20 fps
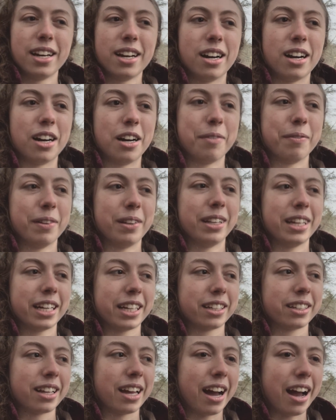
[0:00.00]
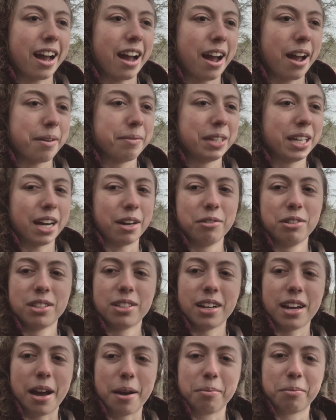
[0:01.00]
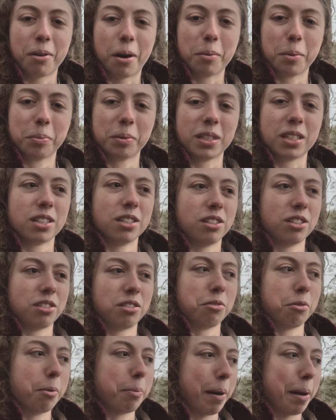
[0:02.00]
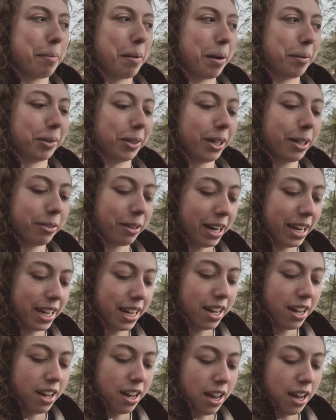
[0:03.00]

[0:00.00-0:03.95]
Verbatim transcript: Um, like, I mean, I would say I probably could just do it by memory, right?